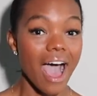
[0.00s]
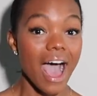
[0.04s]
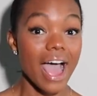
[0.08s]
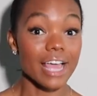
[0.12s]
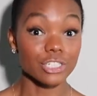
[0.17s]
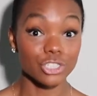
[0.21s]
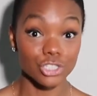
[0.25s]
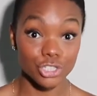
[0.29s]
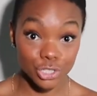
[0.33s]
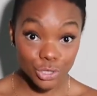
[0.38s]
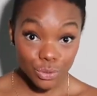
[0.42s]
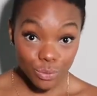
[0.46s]
I
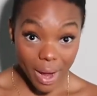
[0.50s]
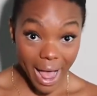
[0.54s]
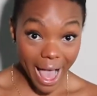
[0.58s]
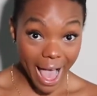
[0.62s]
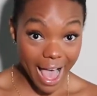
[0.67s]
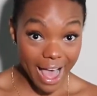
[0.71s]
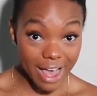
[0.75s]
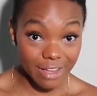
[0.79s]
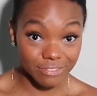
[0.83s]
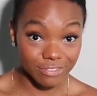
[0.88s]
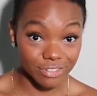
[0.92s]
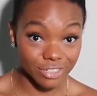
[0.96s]
do
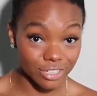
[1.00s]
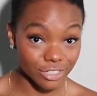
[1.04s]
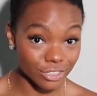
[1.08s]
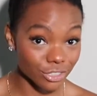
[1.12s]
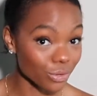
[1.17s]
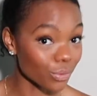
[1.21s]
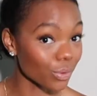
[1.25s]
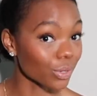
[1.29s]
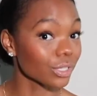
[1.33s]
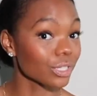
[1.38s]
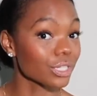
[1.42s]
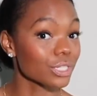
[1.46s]
have
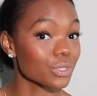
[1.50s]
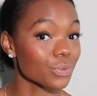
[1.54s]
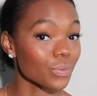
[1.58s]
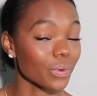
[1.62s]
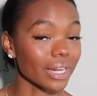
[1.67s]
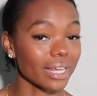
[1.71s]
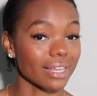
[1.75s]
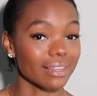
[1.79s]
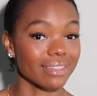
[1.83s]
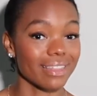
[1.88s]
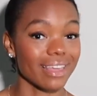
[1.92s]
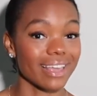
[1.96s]
New Orleans
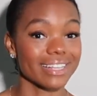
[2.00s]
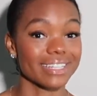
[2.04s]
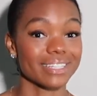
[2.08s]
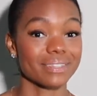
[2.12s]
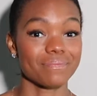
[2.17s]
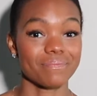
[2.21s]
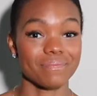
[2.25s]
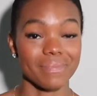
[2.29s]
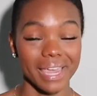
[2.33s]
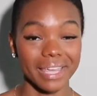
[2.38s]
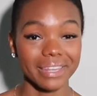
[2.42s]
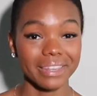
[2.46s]
winning this,
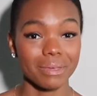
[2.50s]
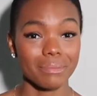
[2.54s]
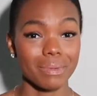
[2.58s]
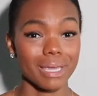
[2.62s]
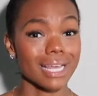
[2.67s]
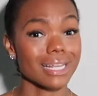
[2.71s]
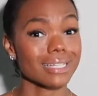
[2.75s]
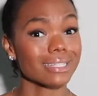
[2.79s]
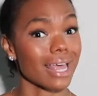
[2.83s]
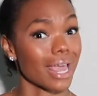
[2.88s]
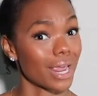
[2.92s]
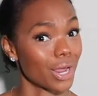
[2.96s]
mainly
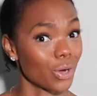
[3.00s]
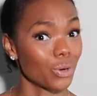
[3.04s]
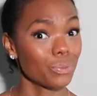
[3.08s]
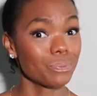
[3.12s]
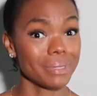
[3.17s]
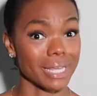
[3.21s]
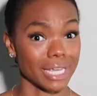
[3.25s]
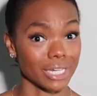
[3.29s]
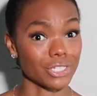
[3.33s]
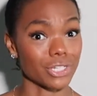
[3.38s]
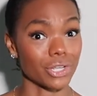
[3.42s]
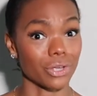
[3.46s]
because I hope
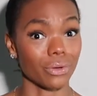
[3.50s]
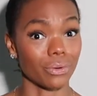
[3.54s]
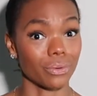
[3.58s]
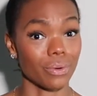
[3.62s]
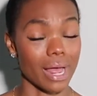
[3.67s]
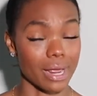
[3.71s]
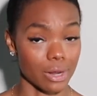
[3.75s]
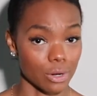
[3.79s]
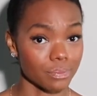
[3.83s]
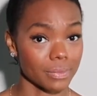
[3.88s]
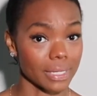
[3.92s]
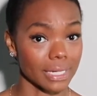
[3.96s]
they do.
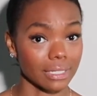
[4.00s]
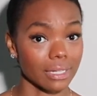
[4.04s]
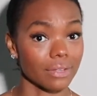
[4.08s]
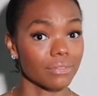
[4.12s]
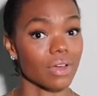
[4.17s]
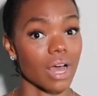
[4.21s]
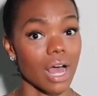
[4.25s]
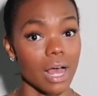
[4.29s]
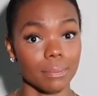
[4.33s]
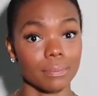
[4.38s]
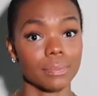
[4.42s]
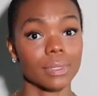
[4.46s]
I hope they live
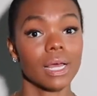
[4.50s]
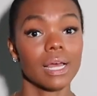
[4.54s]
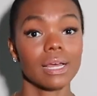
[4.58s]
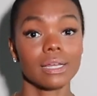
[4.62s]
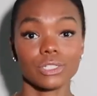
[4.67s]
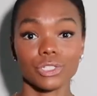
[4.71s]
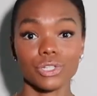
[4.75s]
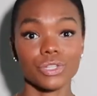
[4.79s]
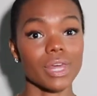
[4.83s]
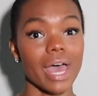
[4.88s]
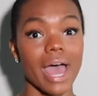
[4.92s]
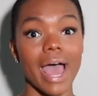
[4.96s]
up
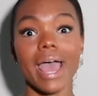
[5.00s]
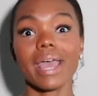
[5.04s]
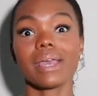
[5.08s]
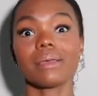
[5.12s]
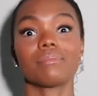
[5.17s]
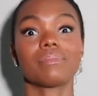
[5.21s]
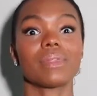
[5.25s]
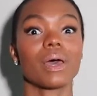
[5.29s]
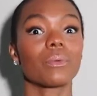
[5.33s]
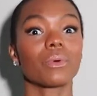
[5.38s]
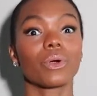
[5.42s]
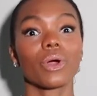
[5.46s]
to the
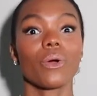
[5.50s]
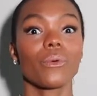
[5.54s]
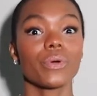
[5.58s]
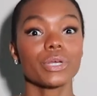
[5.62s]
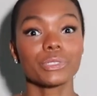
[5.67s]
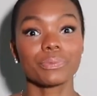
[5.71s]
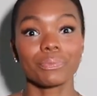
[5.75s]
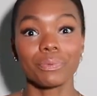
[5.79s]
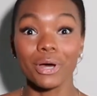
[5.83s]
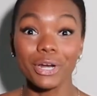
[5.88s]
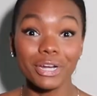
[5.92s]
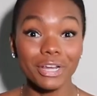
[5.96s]
hype that we're
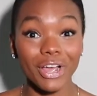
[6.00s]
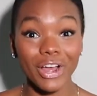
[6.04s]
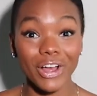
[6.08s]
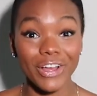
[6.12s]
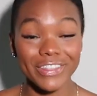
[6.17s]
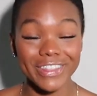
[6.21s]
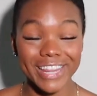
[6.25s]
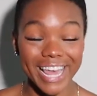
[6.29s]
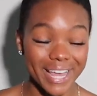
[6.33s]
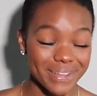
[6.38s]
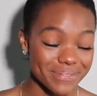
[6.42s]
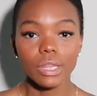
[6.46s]
always putting
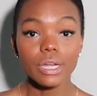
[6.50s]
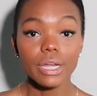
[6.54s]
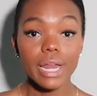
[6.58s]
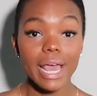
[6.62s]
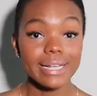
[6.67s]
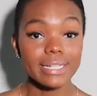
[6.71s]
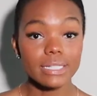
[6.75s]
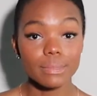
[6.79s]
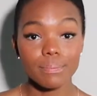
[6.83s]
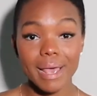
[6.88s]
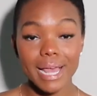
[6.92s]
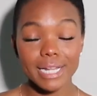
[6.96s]
on them. The
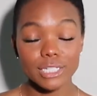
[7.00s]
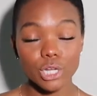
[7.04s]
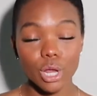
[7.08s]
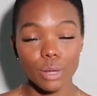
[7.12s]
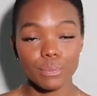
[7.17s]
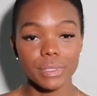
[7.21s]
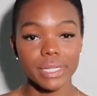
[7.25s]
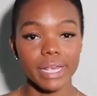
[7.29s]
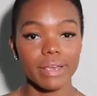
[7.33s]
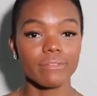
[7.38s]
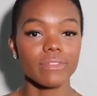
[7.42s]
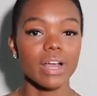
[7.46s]
next
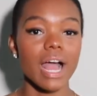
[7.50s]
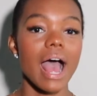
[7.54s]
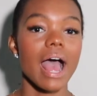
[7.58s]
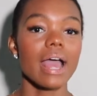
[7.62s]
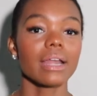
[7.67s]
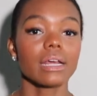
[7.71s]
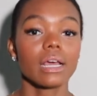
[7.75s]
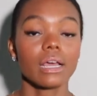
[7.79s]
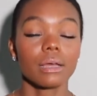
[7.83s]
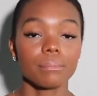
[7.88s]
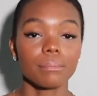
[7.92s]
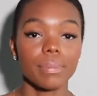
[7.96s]
matchups I've
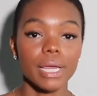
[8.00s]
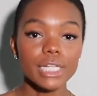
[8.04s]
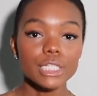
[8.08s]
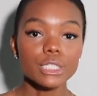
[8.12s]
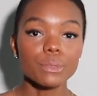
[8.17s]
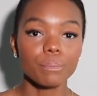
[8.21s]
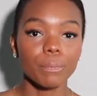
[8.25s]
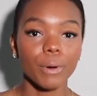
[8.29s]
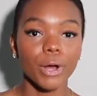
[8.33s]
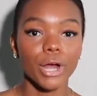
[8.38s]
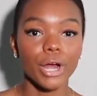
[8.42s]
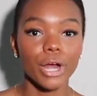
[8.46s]
got,
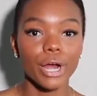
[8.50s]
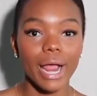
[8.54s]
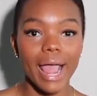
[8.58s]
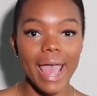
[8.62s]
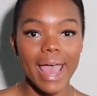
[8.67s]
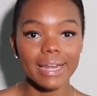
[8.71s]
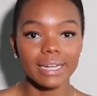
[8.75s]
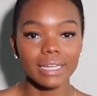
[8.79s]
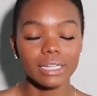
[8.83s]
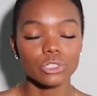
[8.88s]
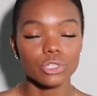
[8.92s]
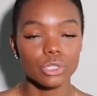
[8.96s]
Pittsburgh
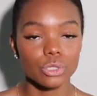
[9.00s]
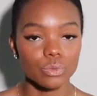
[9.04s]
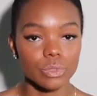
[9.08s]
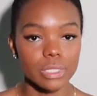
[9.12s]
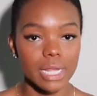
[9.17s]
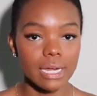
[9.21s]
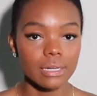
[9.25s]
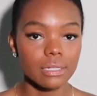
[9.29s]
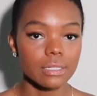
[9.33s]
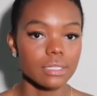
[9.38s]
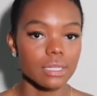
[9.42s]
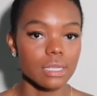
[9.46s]
heading to
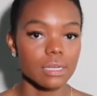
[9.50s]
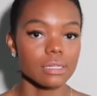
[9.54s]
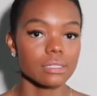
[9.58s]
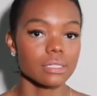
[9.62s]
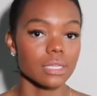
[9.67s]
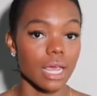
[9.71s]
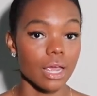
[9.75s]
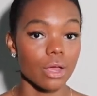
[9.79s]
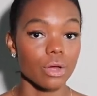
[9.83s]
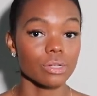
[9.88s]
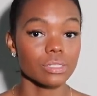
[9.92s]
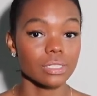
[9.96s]
Tennessee to
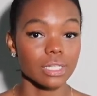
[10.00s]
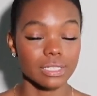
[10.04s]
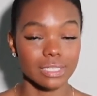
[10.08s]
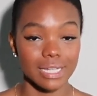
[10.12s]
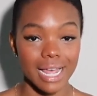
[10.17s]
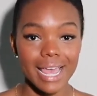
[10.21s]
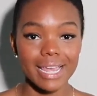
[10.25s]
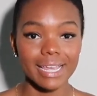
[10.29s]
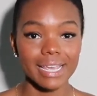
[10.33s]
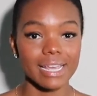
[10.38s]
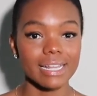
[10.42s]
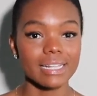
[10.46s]
take on the
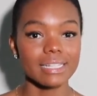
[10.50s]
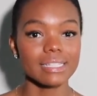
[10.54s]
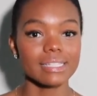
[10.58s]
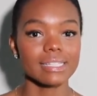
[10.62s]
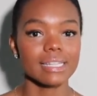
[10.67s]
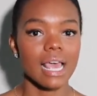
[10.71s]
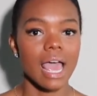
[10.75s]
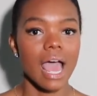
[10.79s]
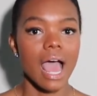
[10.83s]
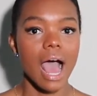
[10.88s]
Titans.